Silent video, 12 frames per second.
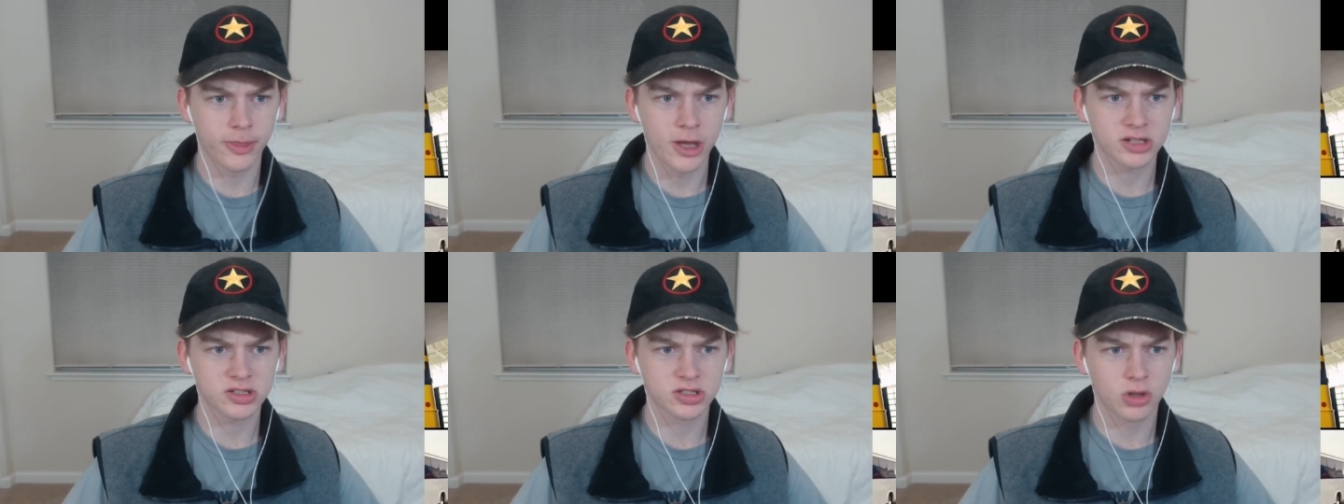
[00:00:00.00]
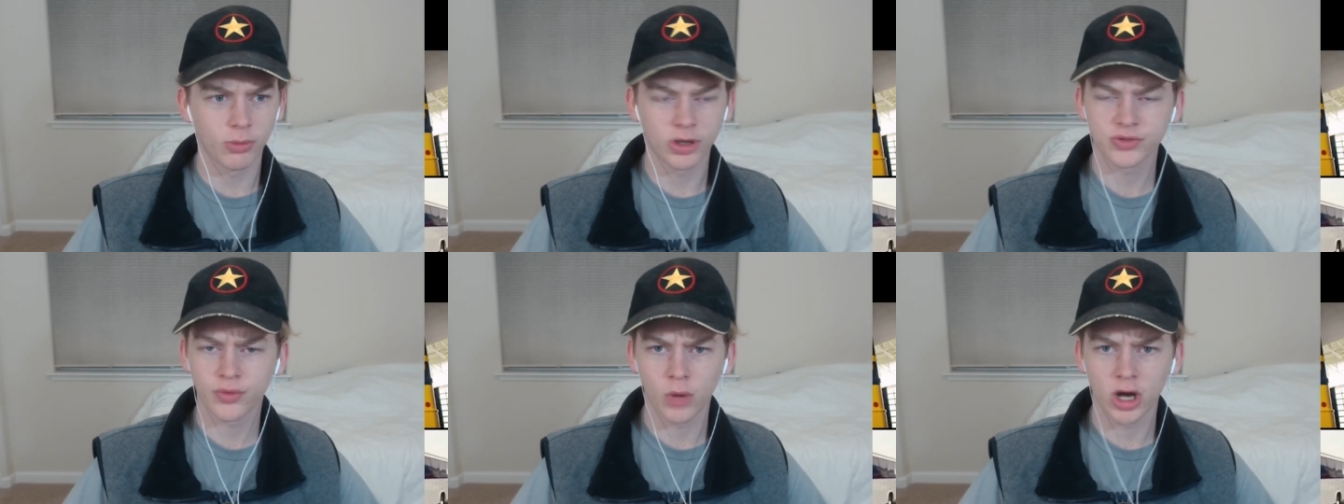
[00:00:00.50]
Thanks so
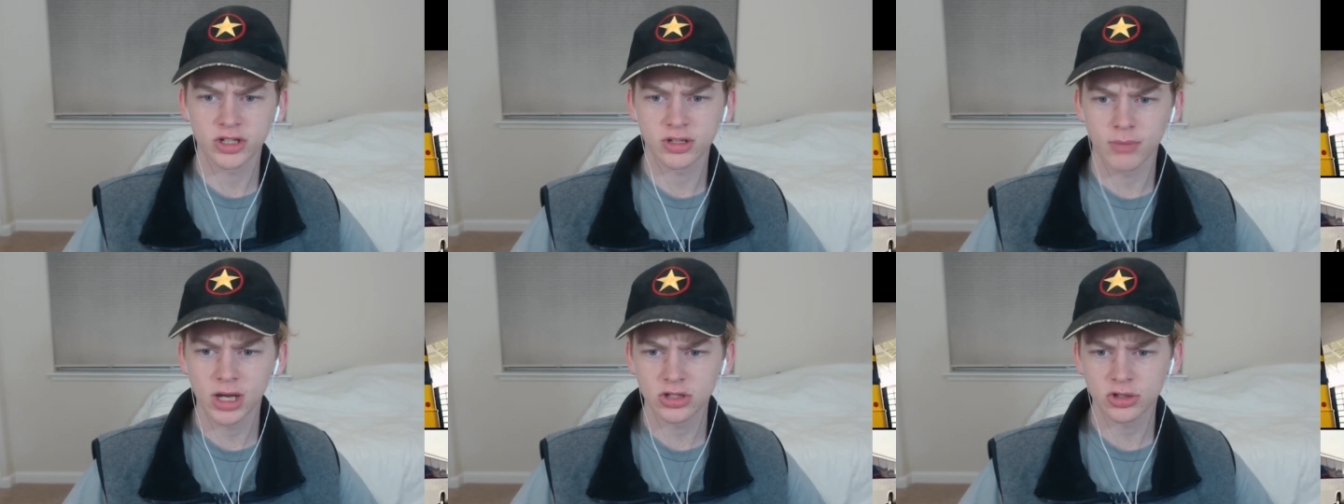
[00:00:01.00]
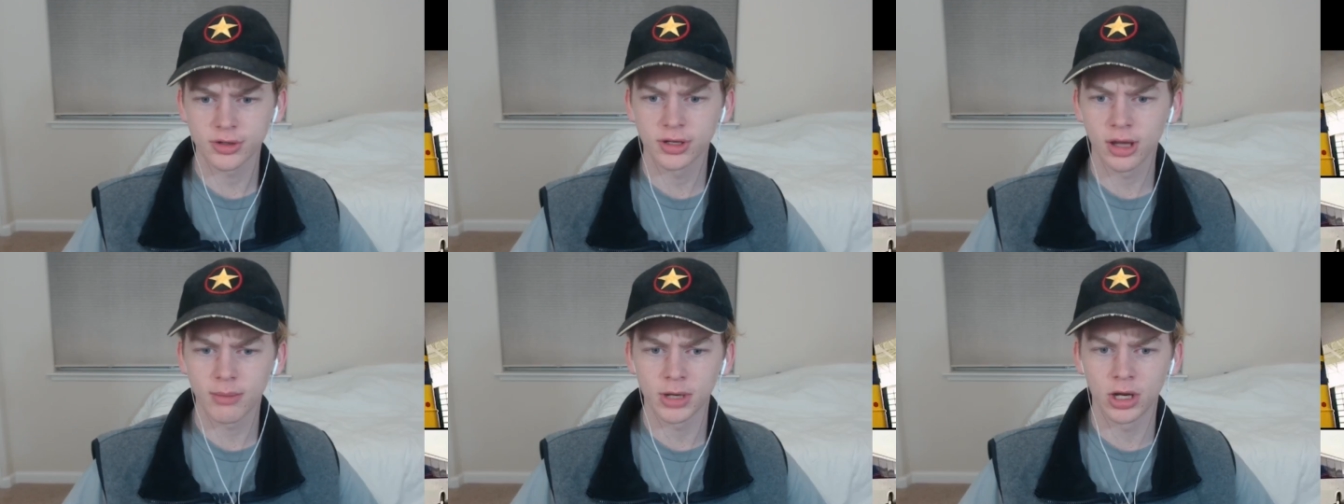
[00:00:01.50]
much for watching. Make sure
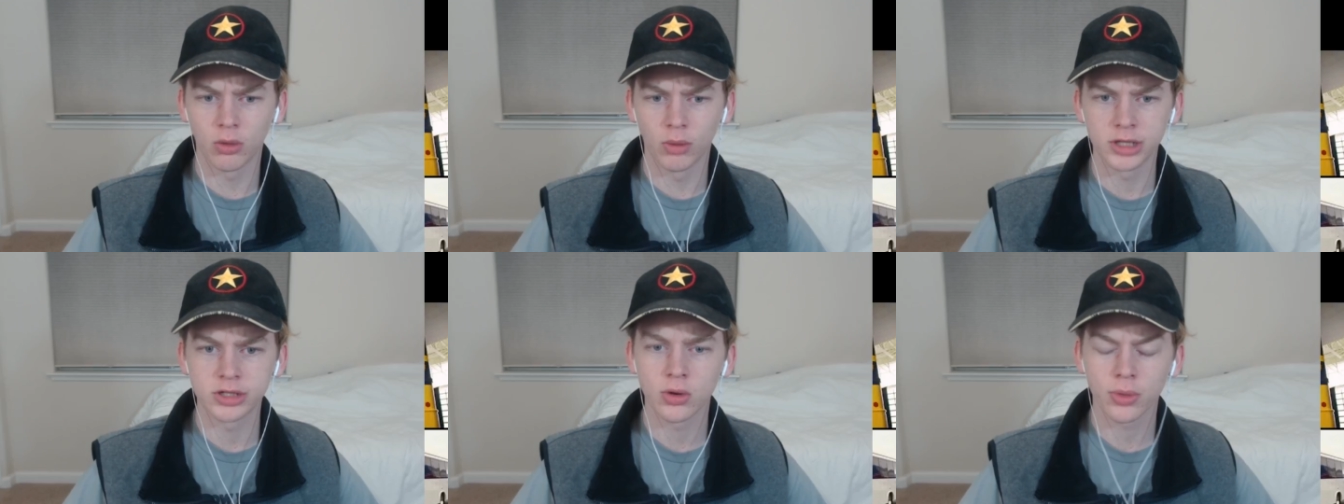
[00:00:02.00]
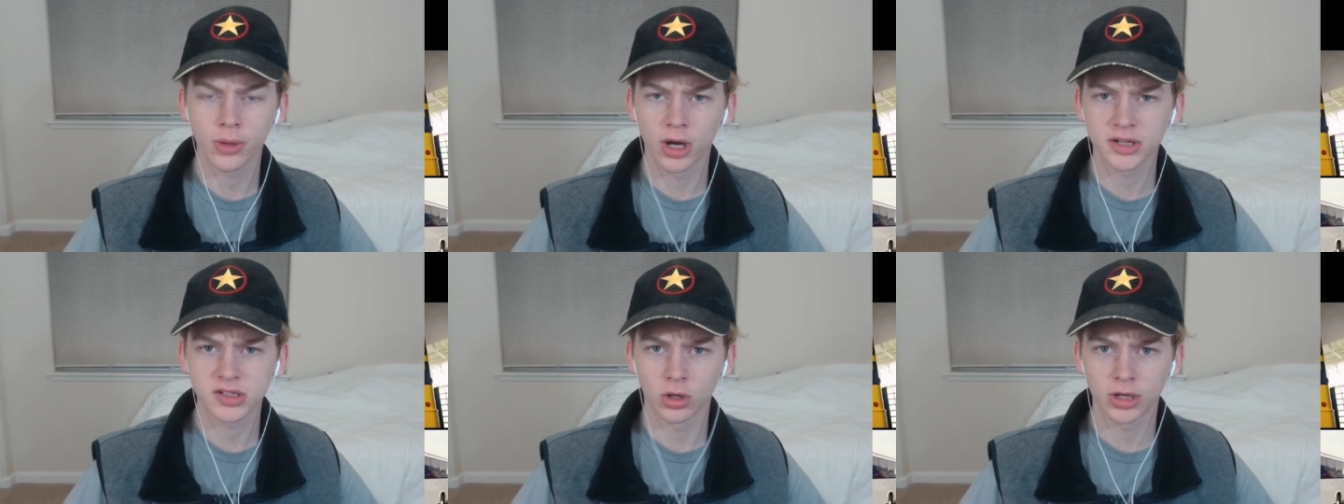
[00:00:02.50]
you let me know what your
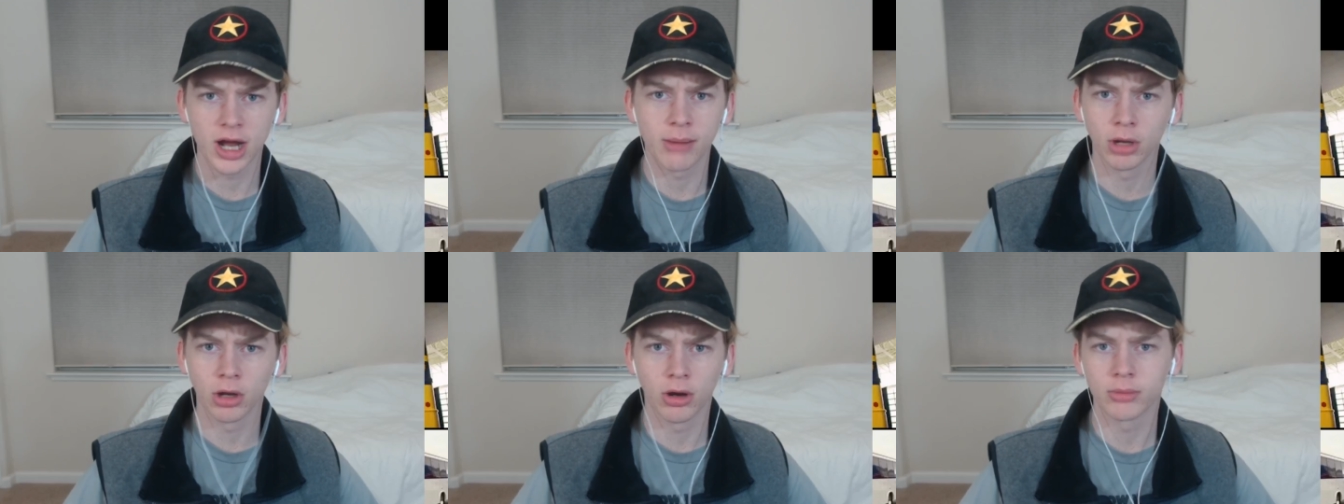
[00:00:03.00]
thoughts are down below.